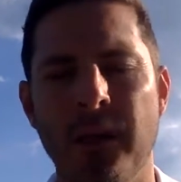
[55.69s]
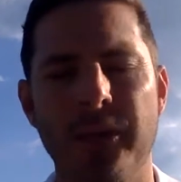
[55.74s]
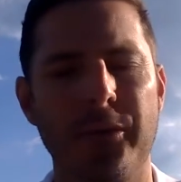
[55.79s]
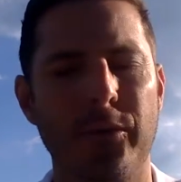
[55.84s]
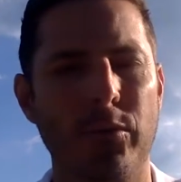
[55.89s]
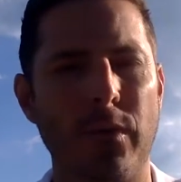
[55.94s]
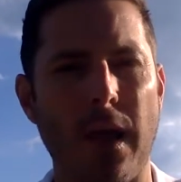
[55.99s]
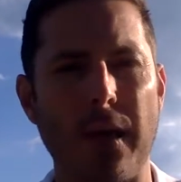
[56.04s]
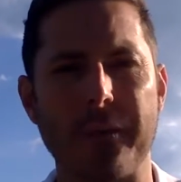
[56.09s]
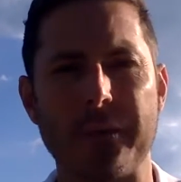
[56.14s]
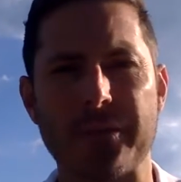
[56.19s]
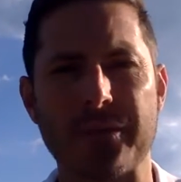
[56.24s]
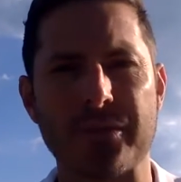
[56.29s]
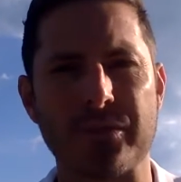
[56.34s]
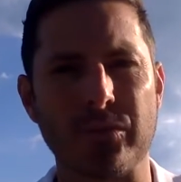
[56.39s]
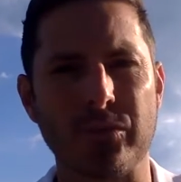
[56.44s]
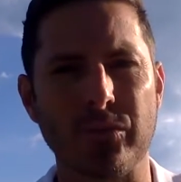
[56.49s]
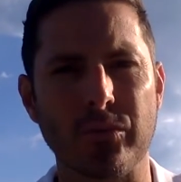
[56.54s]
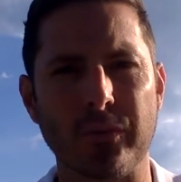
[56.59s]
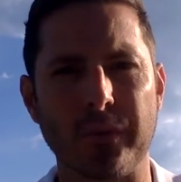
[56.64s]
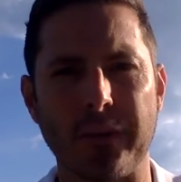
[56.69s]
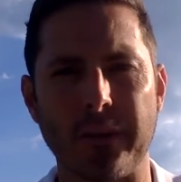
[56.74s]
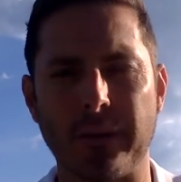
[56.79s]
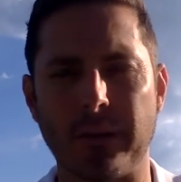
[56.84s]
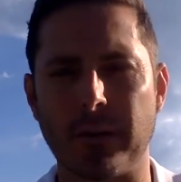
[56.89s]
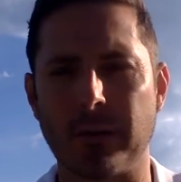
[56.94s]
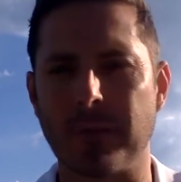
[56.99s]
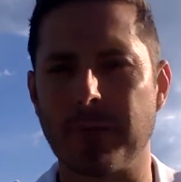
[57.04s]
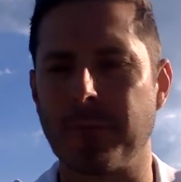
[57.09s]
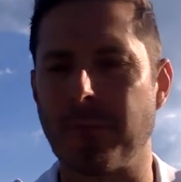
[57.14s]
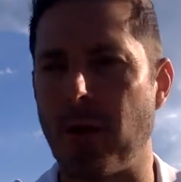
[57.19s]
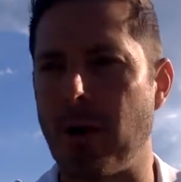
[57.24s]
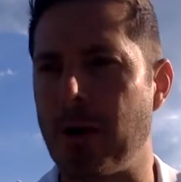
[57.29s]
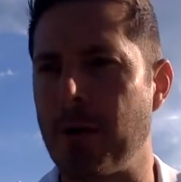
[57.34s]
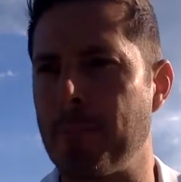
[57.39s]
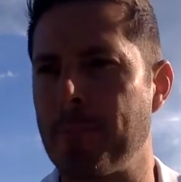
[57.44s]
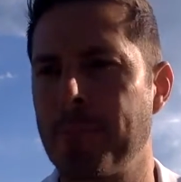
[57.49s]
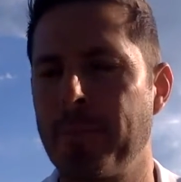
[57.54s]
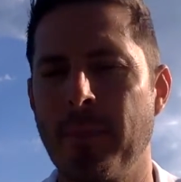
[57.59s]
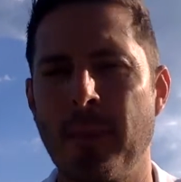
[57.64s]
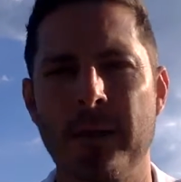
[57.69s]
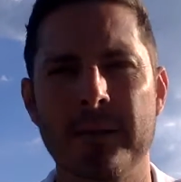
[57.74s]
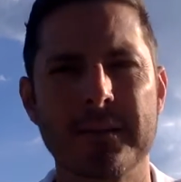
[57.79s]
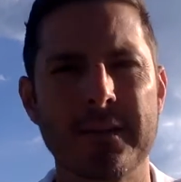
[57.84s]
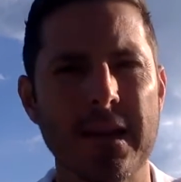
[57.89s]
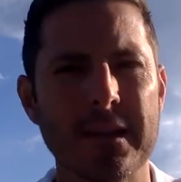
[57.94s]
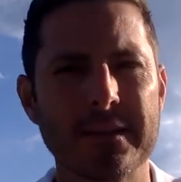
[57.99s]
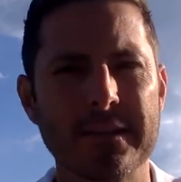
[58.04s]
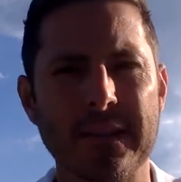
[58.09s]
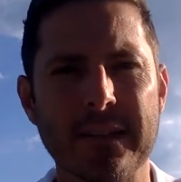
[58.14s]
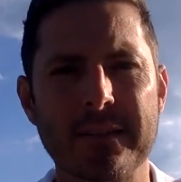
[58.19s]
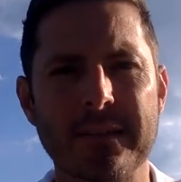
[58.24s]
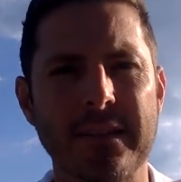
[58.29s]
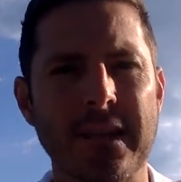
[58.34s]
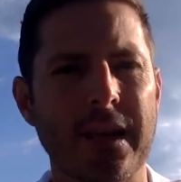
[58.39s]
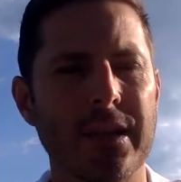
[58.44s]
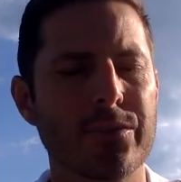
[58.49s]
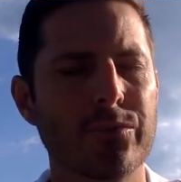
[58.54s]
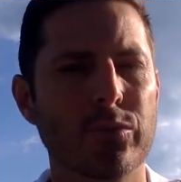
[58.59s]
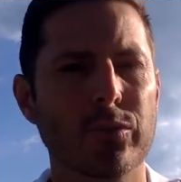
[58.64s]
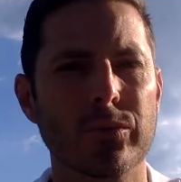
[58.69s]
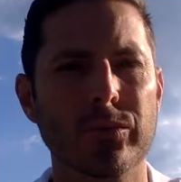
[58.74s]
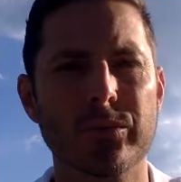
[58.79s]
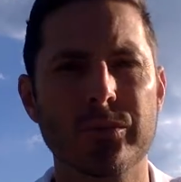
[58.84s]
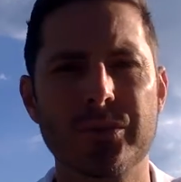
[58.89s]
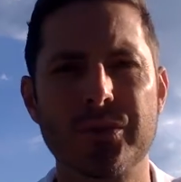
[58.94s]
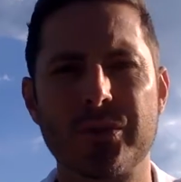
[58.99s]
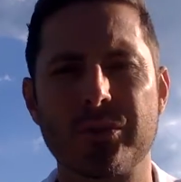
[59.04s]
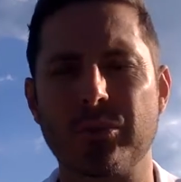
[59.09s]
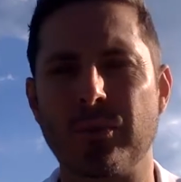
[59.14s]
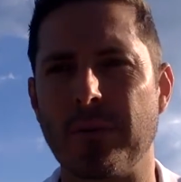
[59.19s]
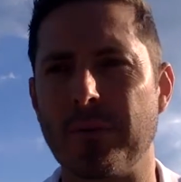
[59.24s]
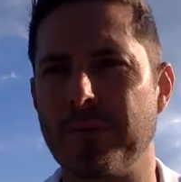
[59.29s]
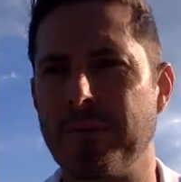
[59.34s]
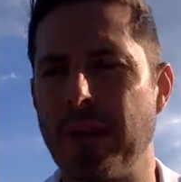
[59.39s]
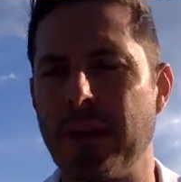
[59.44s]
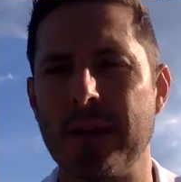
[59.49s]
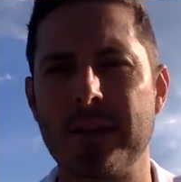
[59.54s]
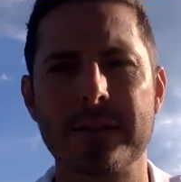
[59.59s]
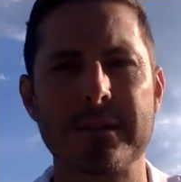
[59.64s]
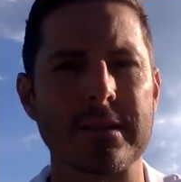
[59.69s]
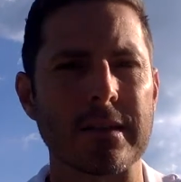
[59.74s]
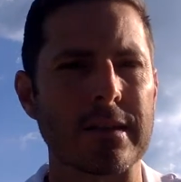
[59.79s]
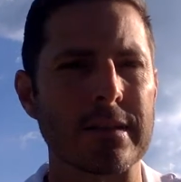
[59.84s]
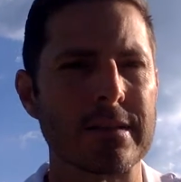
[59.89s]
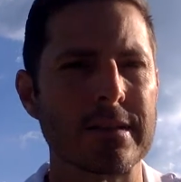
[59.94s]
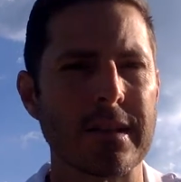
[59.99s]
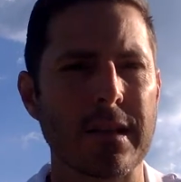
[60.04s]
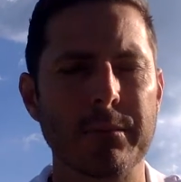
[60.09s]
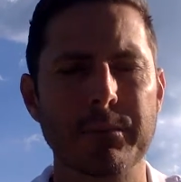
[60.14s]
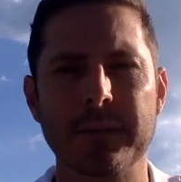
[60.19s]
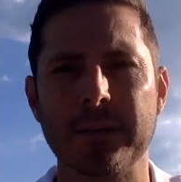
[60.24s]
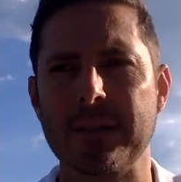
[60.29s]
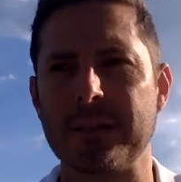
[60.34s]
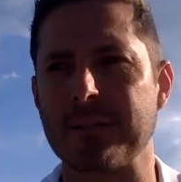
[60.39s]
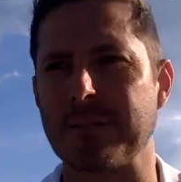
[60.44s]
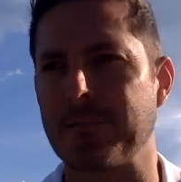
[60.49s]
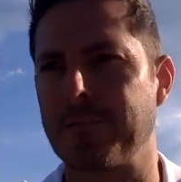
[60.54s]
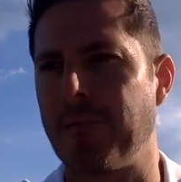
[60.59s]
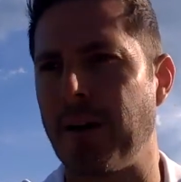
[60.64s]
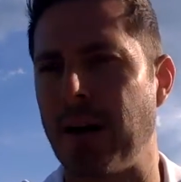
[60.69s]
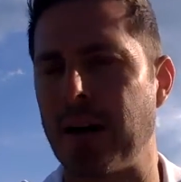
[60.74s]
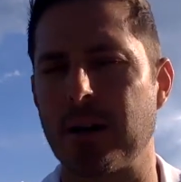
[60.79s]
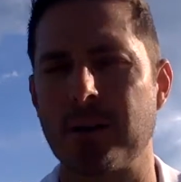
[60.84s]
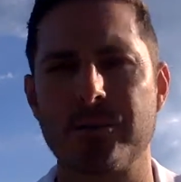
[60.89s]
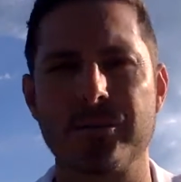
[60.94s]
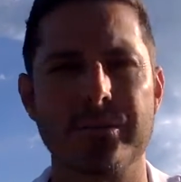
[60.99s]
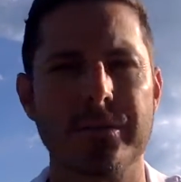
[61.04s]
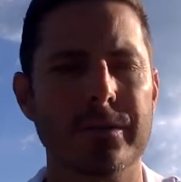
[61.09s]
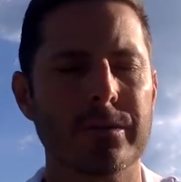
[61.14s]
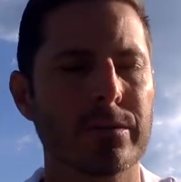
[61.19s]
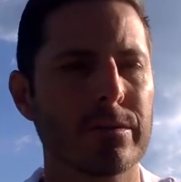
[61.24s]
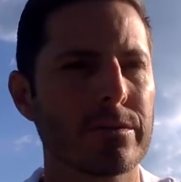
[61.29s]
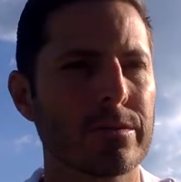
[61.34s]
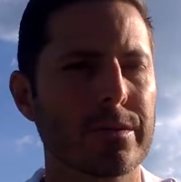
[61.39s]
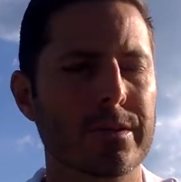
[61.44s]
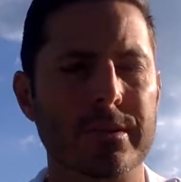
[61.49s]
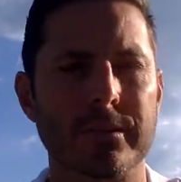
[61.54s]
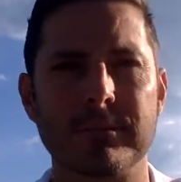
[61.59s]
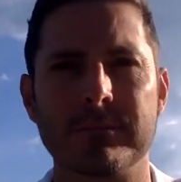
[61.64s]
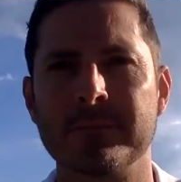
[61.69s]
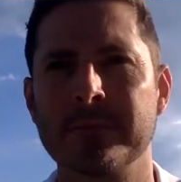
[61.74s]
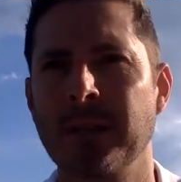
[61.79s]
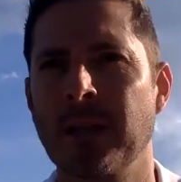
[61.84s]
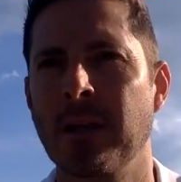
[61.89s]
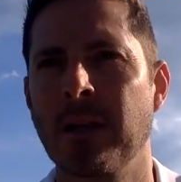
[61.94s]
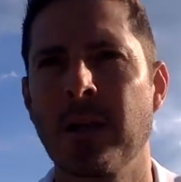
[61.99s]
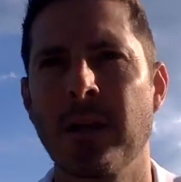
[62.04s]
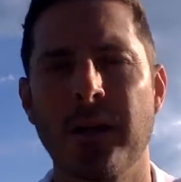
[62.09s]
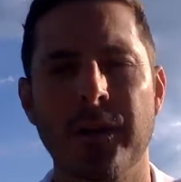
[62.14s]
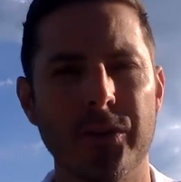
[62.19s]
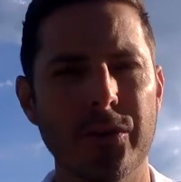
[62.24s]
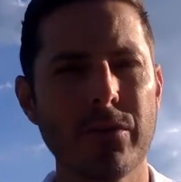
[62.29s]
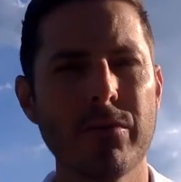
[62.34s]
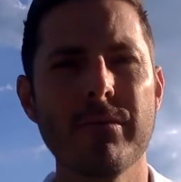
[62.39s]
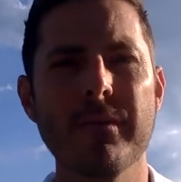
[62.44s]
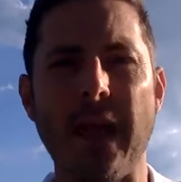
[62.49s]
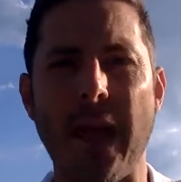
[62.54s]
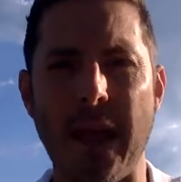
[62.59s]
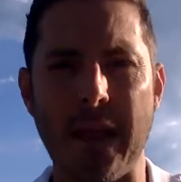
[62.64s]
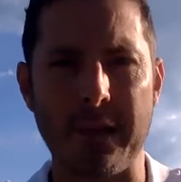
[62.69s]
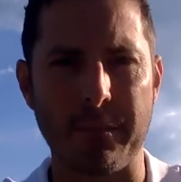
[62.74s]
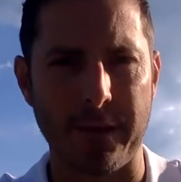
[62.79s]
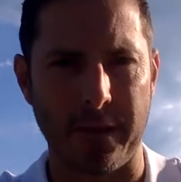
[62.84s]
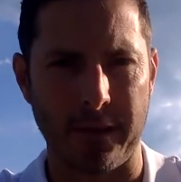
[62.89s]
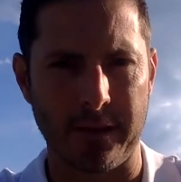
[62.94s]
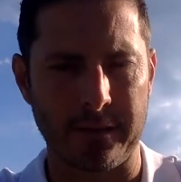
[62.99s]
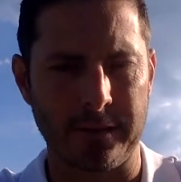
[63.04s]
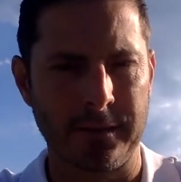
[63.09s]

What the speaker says: throughout the school year, from testing schedules to events and assemblies and fire drills and you name it,